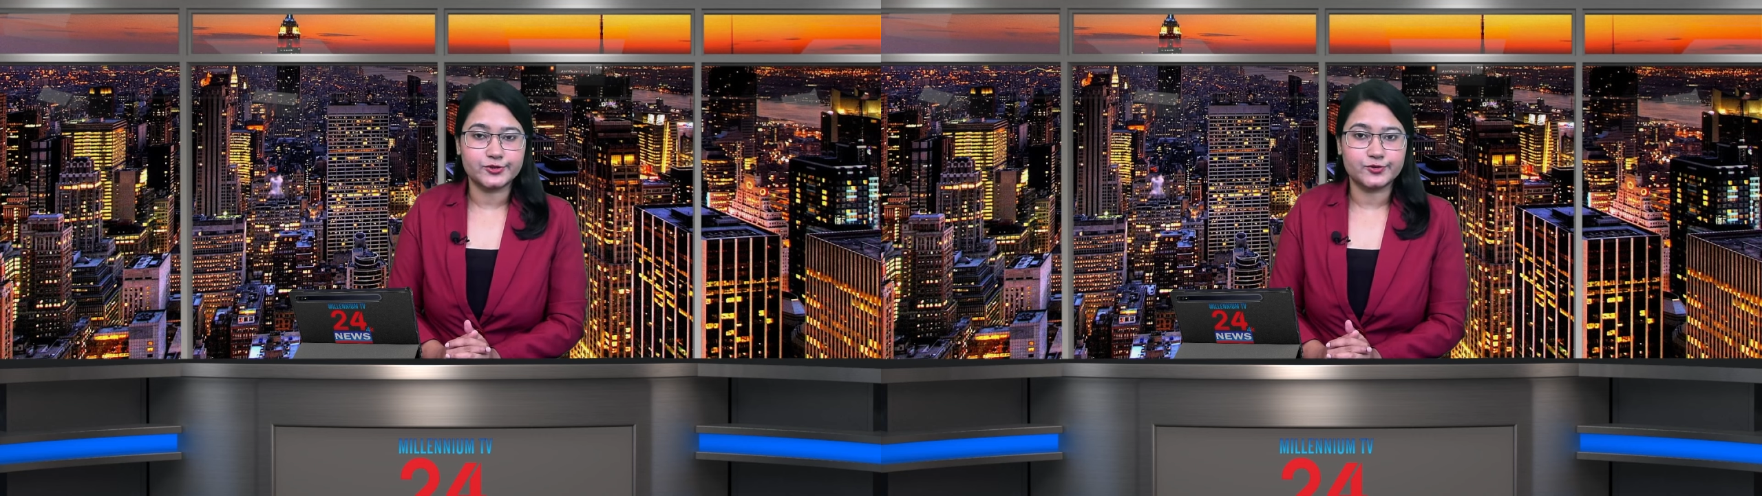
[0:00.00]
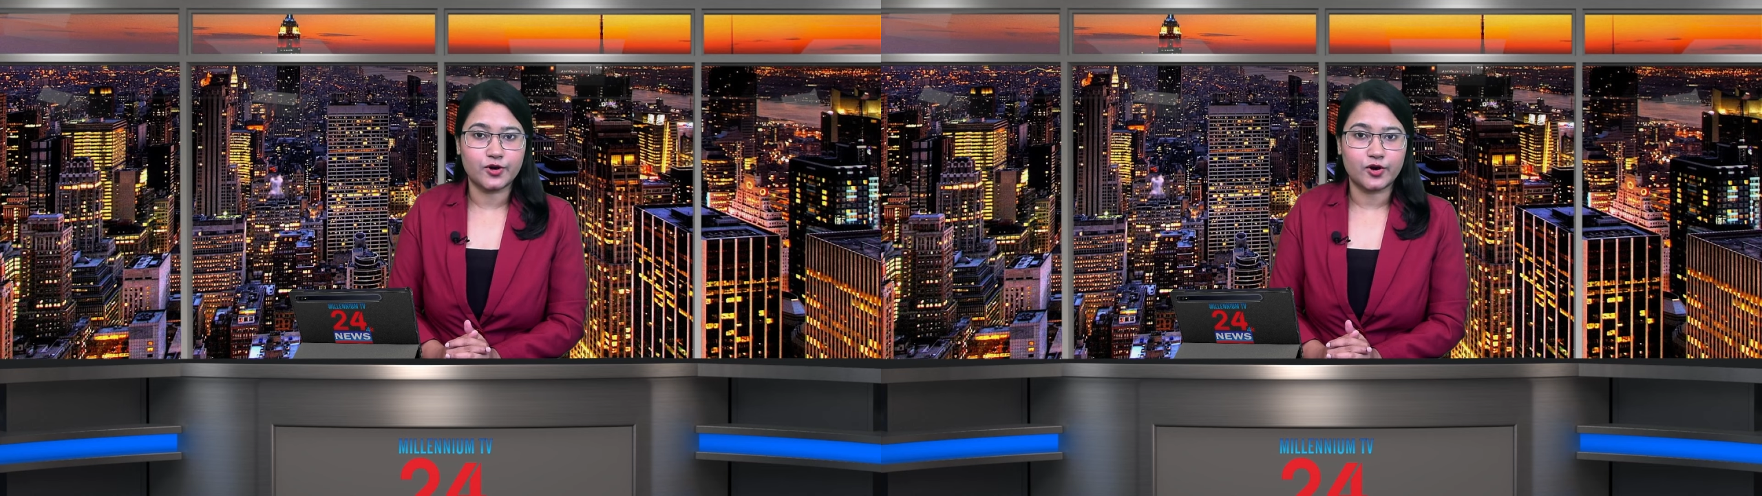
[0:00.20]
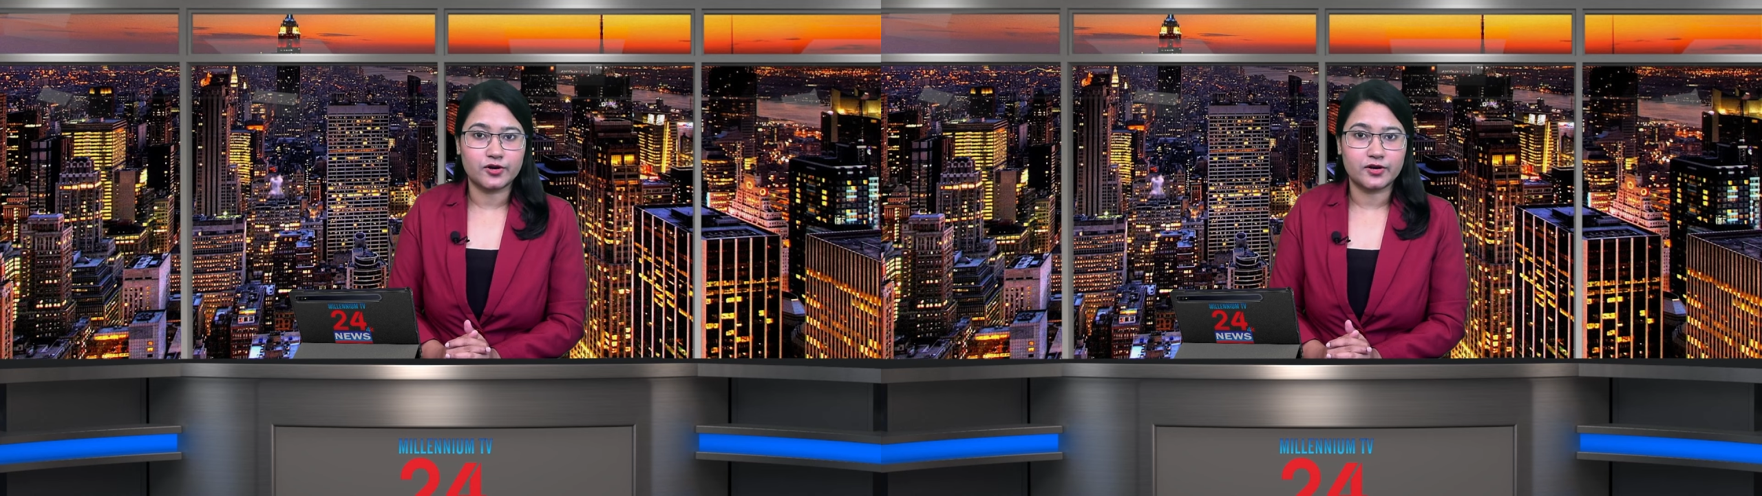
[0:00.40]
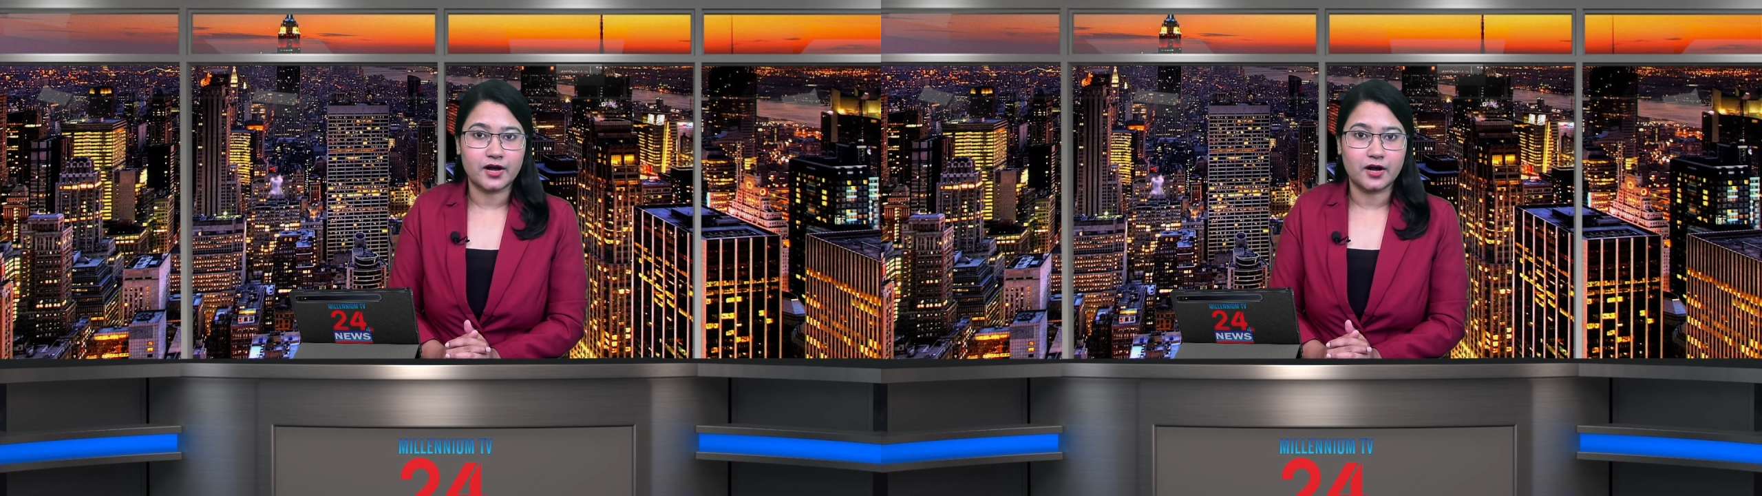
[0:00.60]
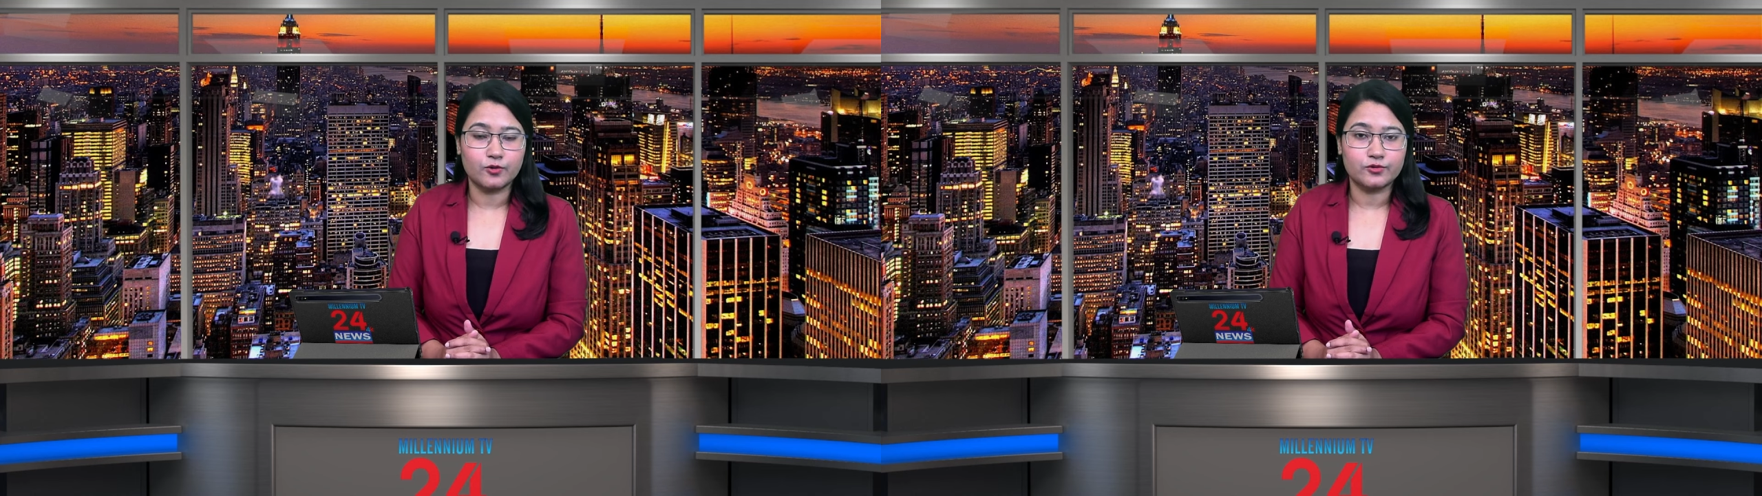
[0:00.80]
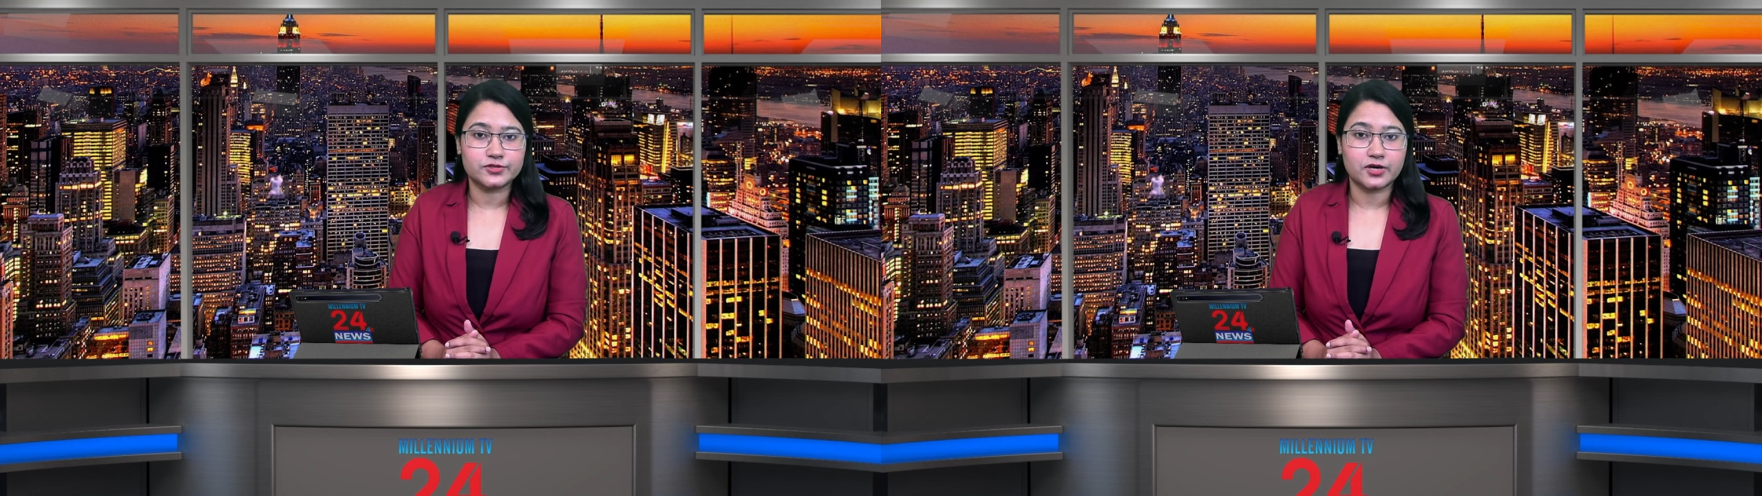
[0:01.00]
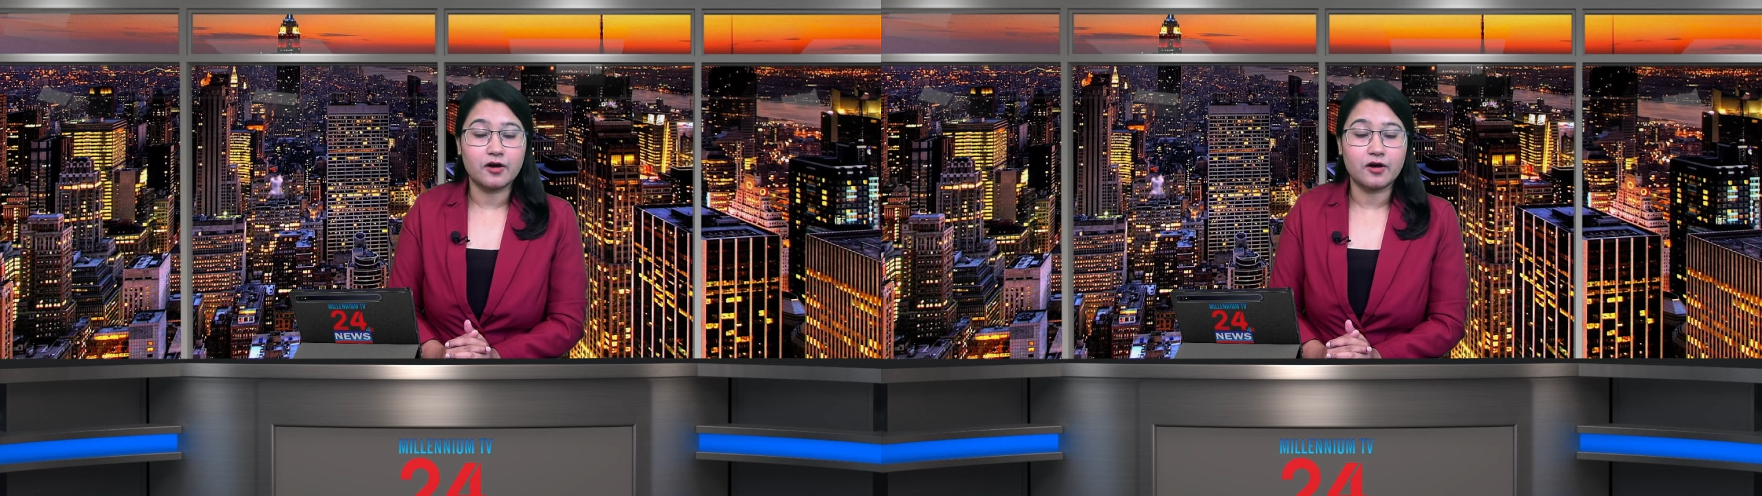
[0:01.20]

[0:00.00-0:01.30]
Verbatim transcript: to or out